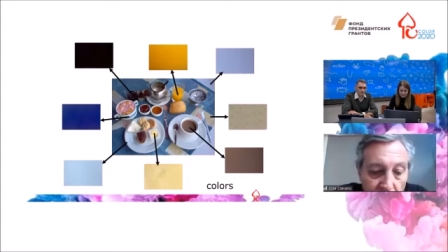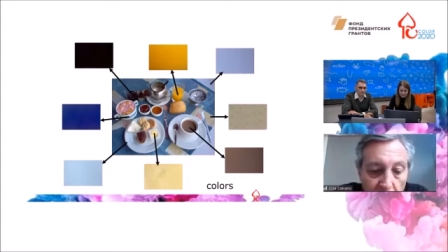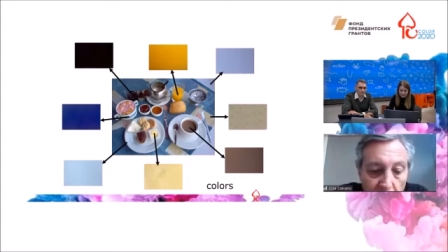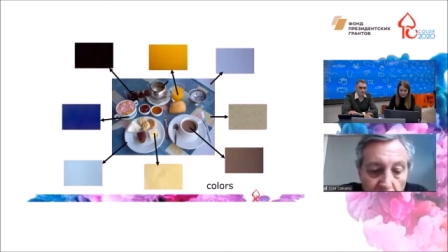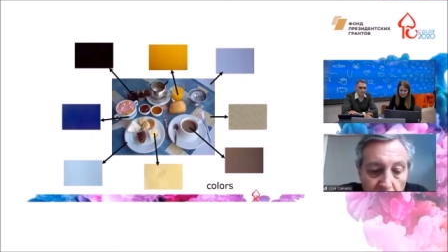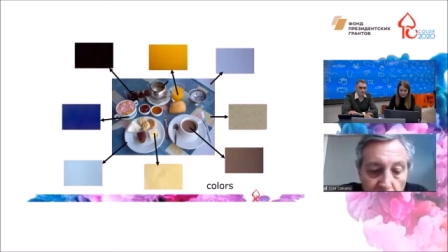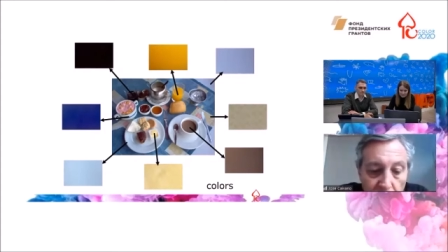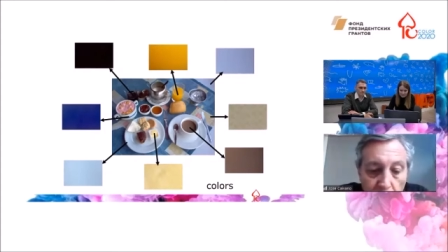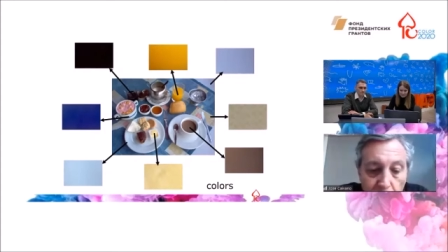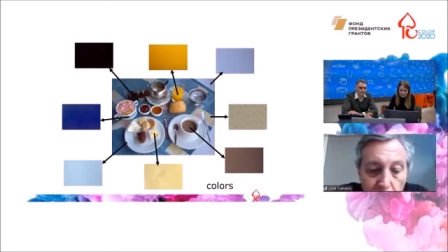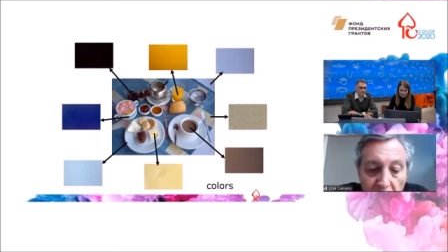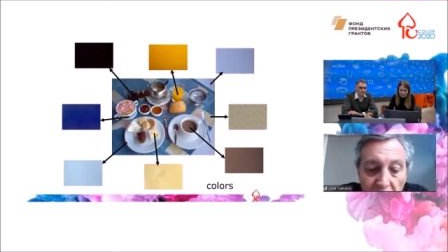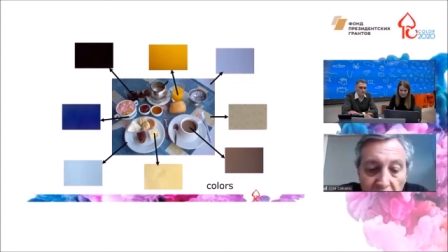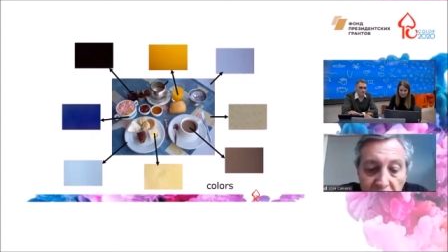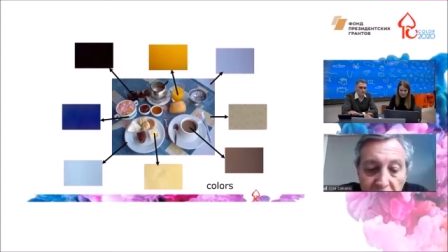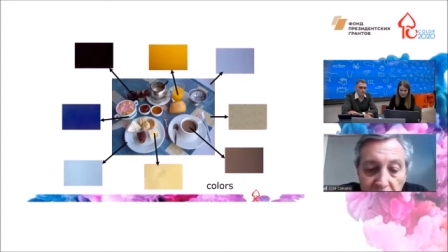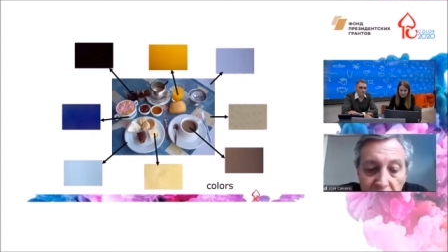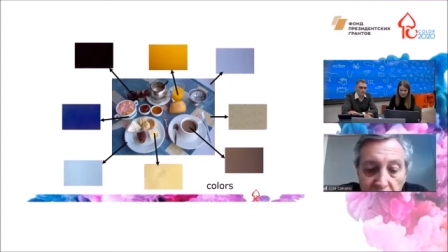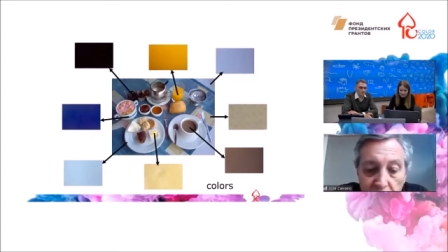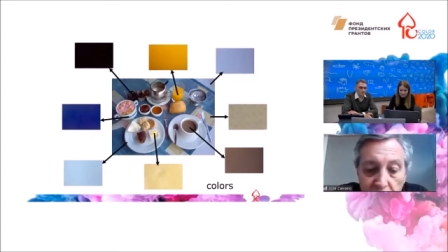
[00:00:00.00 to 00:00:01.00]
From
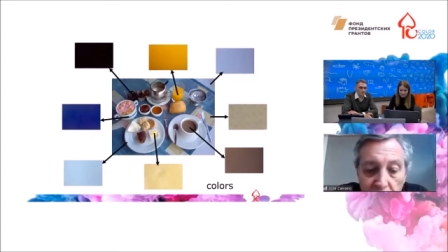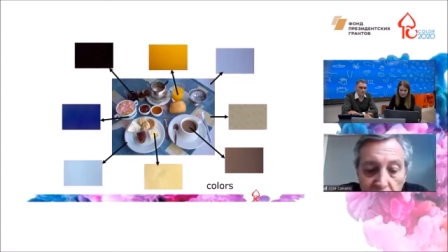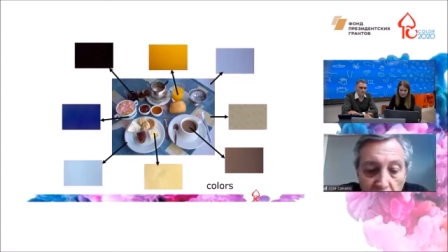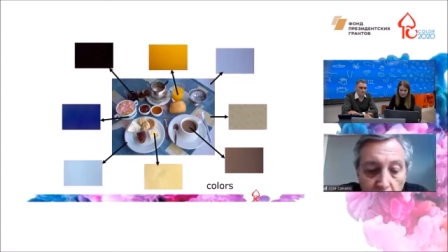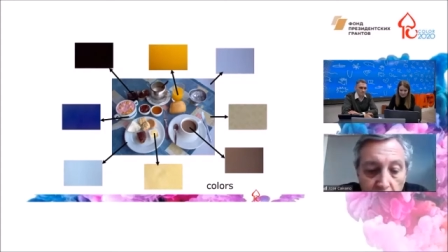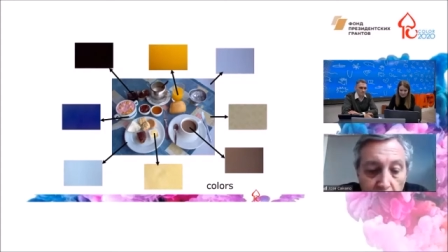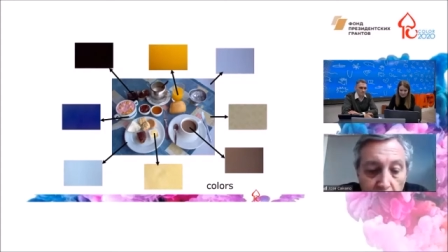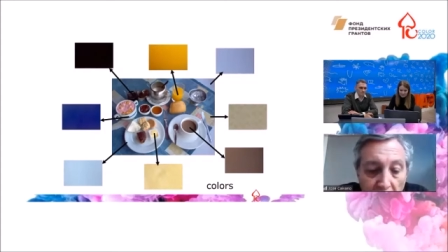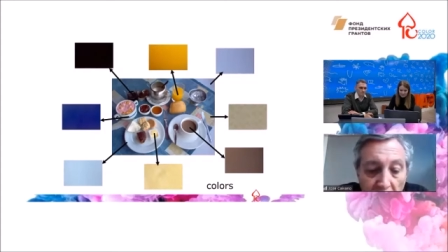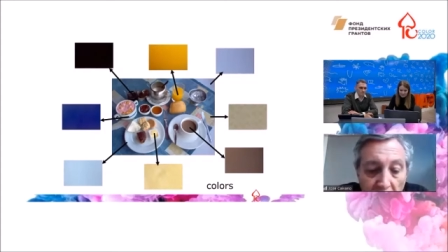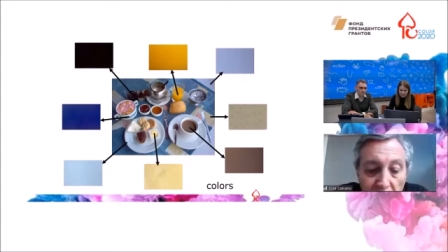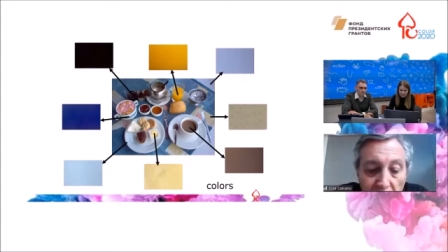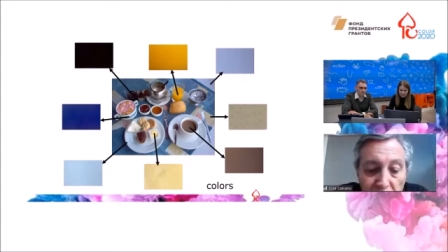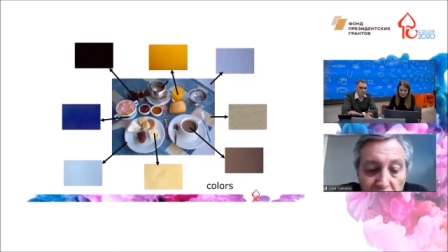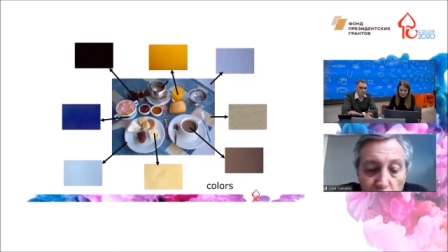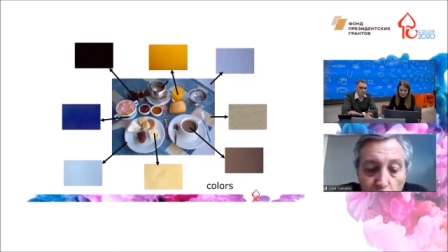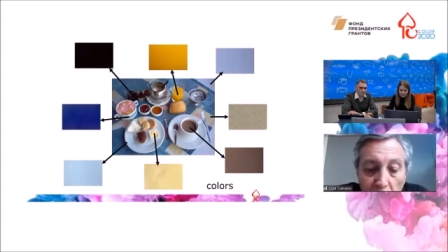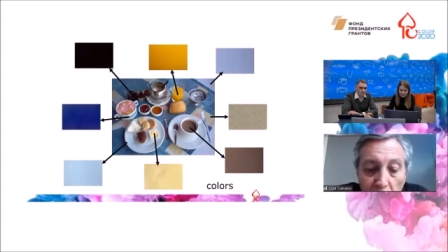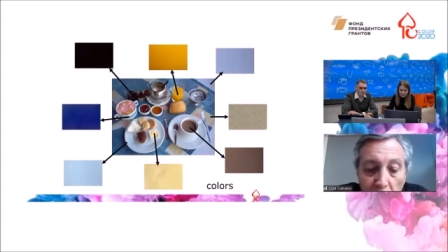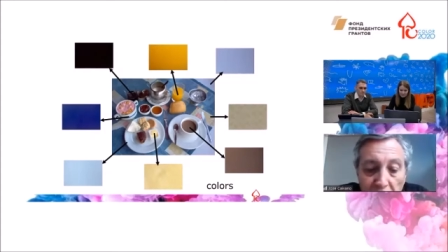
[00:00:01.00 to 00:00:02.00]
this image,
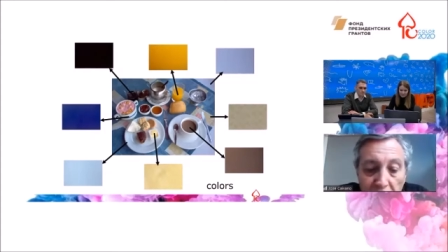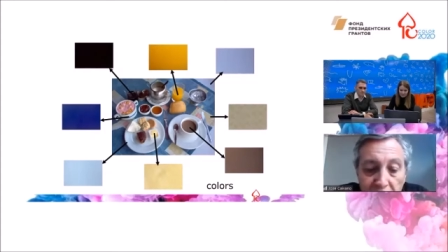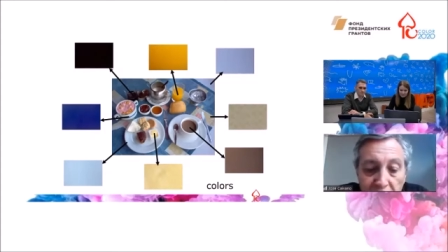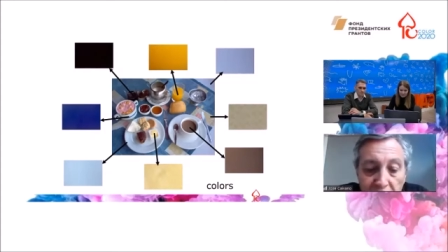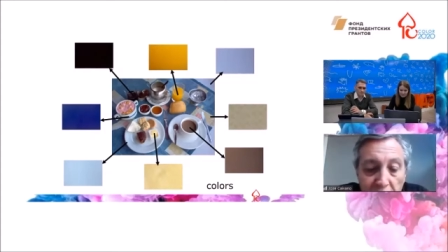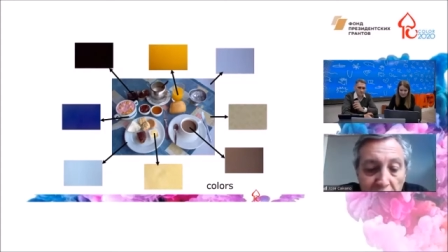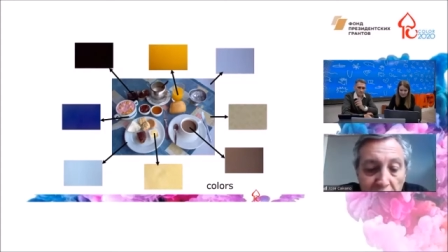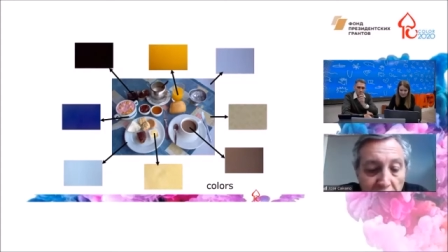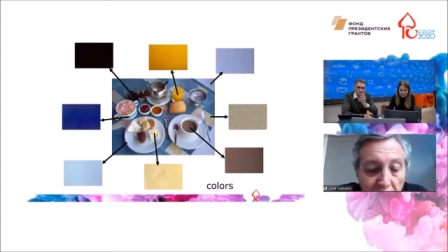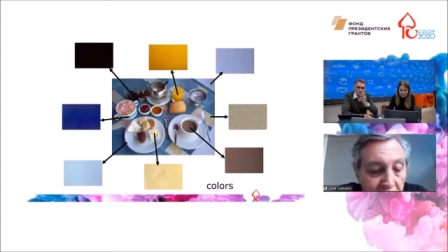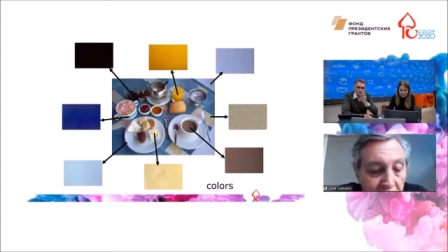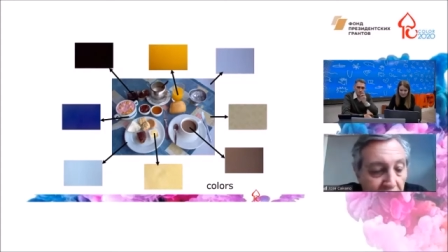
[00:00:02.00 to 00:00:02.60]
we can take the